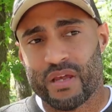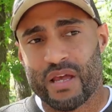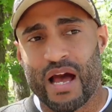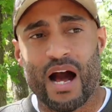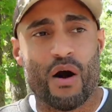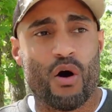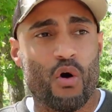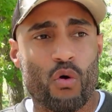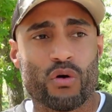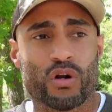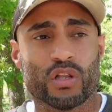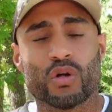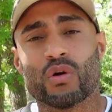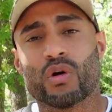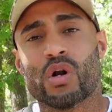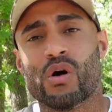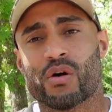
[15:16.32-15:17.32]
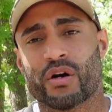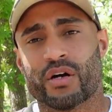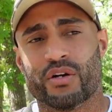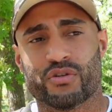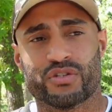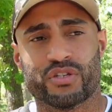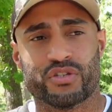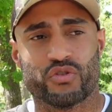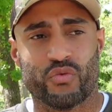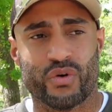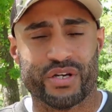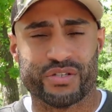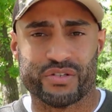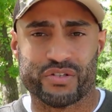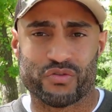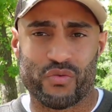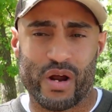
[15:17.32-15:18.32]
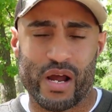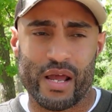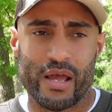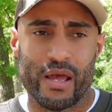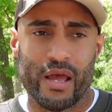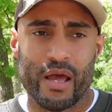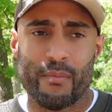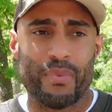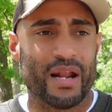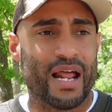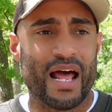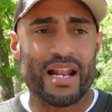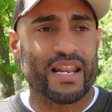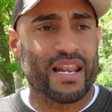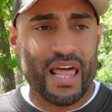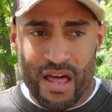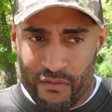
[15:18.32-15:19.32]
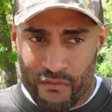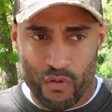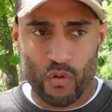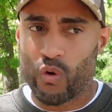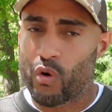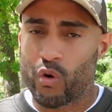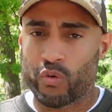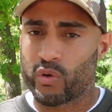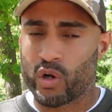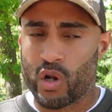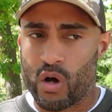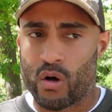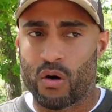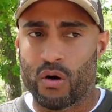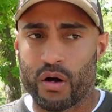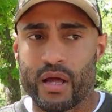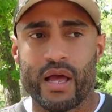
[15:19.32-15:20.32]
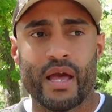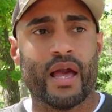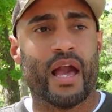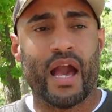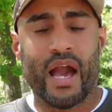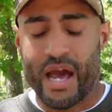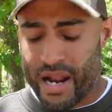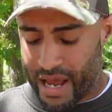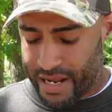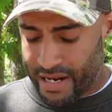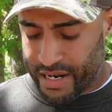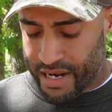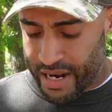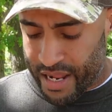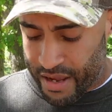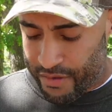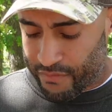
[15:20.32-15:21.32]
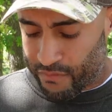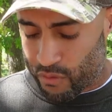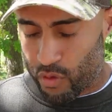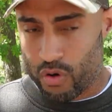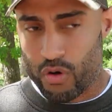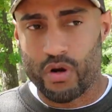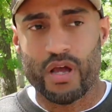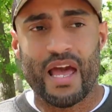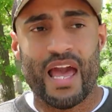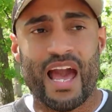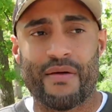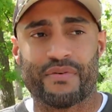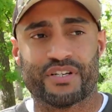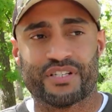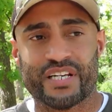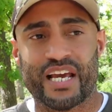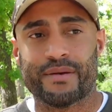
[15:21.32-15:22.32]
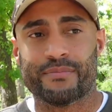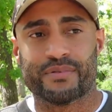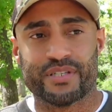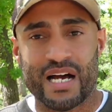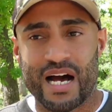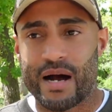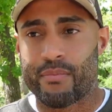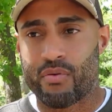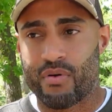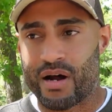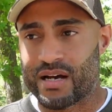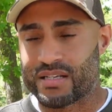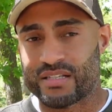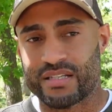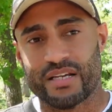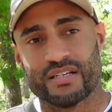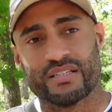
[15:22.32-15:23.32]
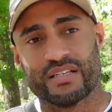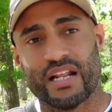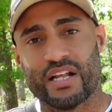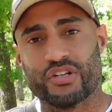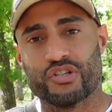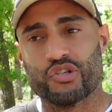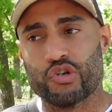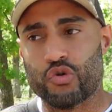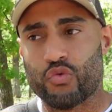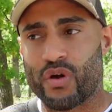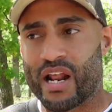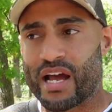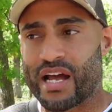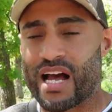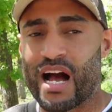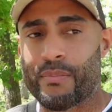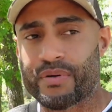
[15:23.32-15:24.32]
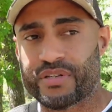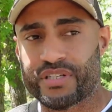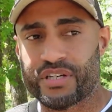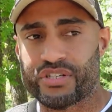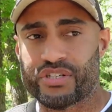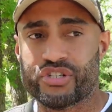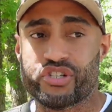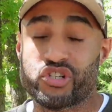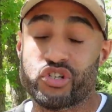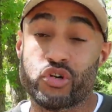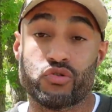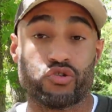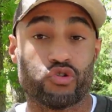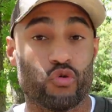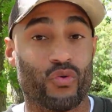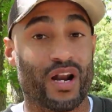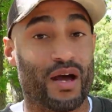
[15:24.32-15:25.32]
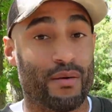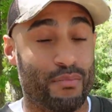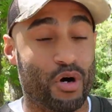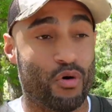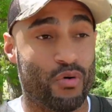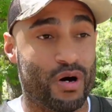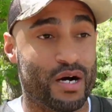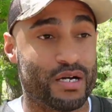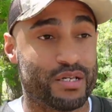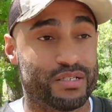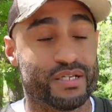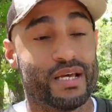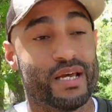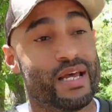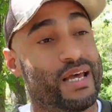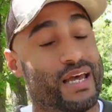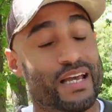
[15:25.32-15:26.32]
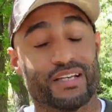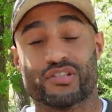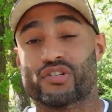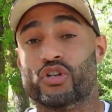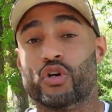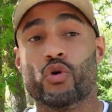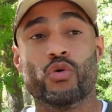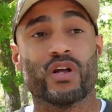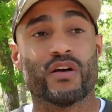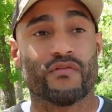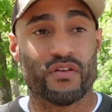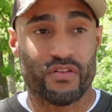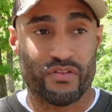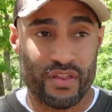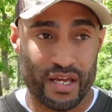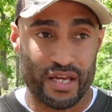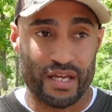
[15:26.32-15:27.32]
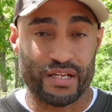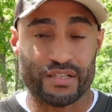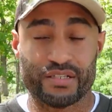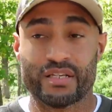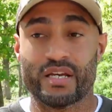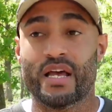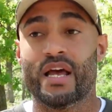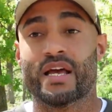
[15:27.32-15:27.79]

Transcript: I'll hold a little longer in those situations, right? But I never hold long, and I never have the same shot process that I do when I competition shoot to when I bow hunt. It's two different things.